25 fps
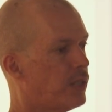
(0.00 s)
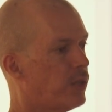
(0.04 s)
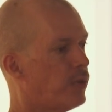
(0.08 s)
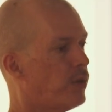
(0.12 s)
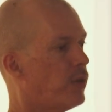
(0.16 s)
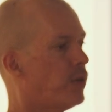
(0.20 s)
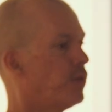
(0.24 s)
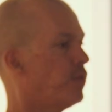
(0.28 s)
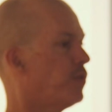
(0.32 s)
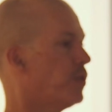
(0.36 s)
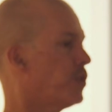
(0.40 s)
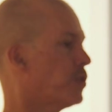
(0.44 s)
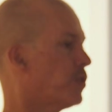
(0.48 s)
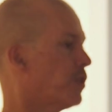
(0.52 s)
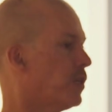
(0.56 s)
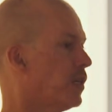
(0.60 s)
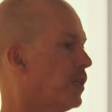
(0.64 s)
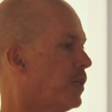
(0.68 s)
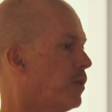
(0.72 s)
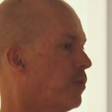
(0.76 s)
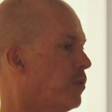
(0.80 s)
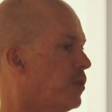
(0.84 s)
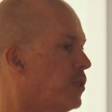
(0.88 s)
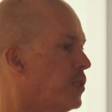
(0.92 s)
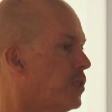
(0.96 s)
your own visual
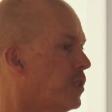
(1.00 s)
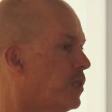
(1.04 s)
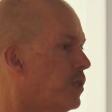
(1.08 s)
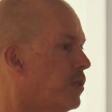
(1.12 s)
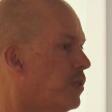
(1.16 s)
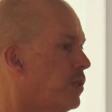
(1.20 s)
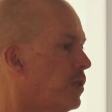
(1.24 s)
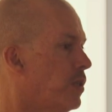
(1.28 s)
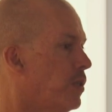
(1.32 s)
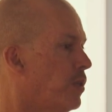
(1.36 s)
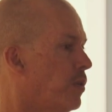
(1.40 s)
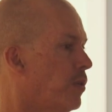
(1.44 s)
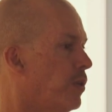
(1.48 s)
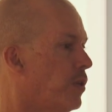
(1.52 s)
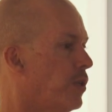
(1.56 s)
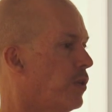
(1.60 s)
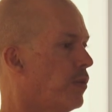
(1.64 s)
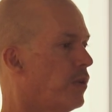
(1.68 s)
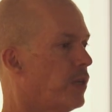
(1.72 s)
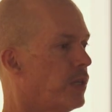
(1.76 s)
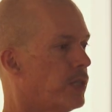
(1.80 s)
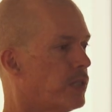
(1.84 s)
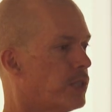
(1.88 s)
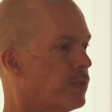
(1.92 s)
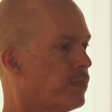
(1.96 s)
language and your, your
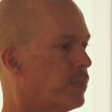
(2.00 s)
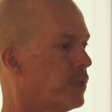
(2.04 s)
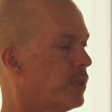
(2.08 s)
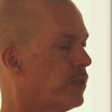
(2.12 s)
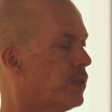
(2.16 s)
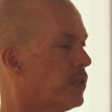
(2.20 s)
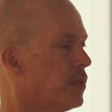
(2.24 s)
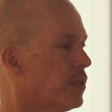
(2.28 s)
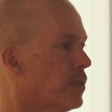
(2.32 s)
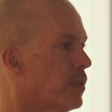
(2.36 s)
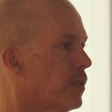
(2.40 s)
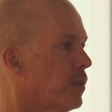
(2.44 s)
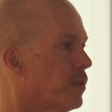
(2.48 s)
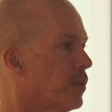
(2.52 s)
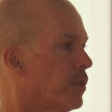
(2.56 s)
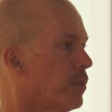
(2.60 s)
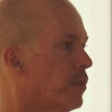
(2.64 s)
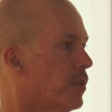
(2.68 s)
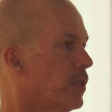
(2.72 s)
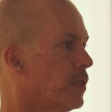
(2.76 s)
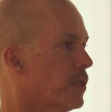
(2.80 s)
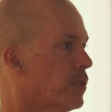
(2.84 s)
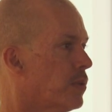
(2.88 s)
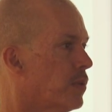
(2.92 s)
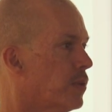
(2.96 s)
own experience along the
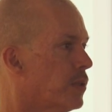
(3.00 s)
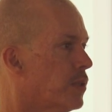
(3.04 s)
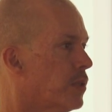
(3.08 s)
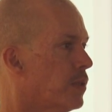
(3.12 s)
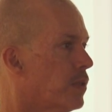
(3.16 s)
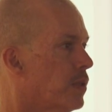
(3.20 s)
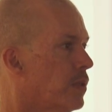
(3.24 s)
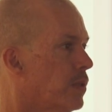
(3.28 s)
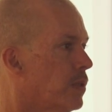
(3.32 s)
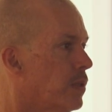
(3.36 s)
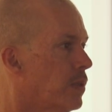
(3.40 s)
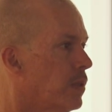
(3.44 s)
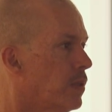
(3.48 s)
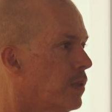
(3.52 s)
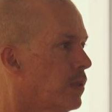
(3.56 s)
way as well too.